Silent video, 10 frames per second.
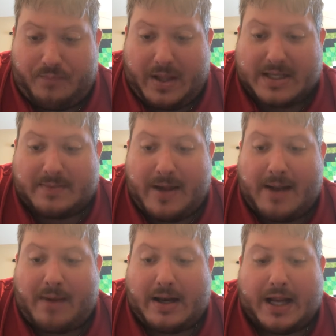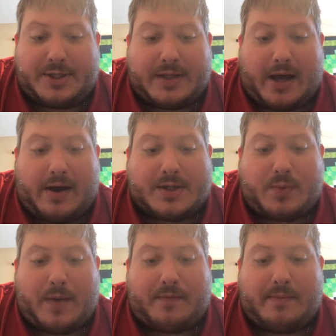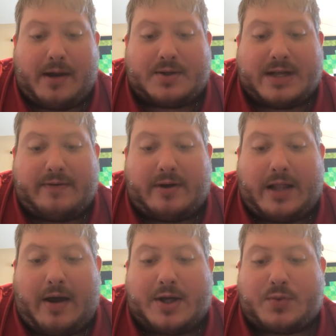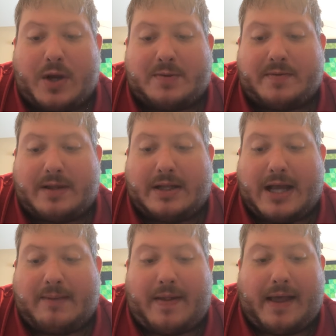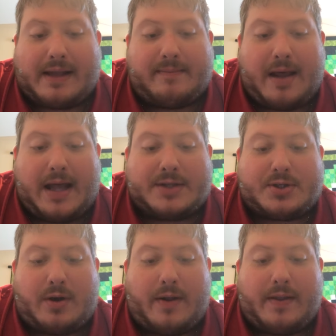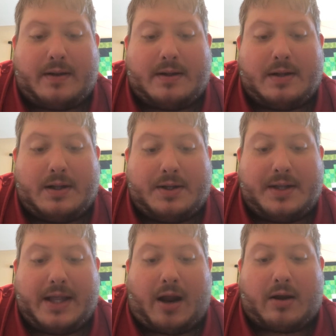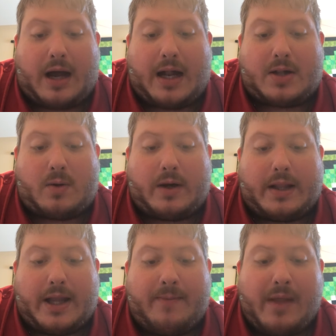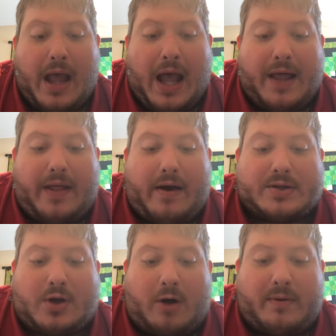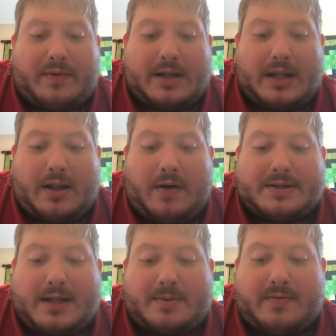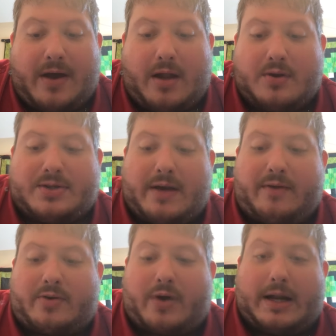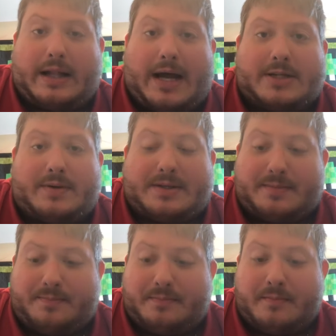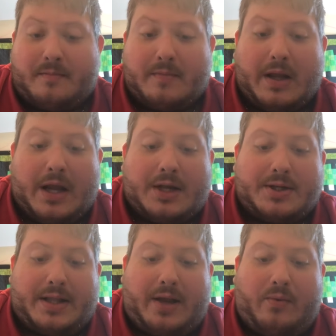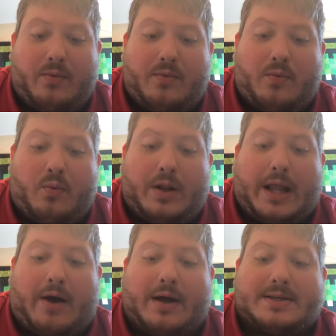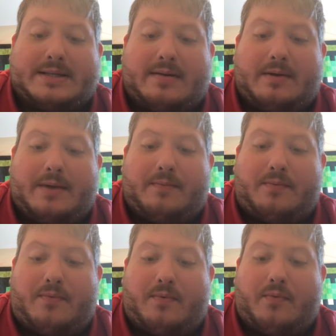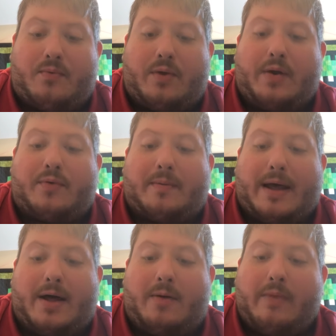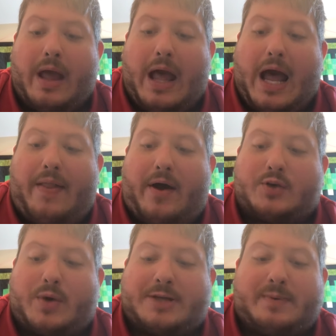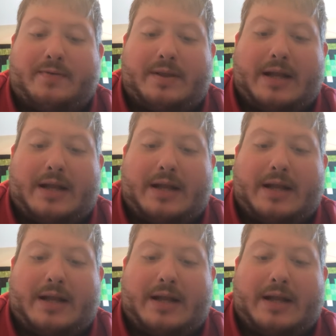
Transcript: As a man by nature, thou hast wept for me, O Savior, and thou hast raised me from the dead by thy command. Glory to thee, our God, glory to thee. Thou hast called me from the lowest depths of hell, O Savior, cried Lazarus. To thee, when thou hast set him free from hell, and thou hast raised me from the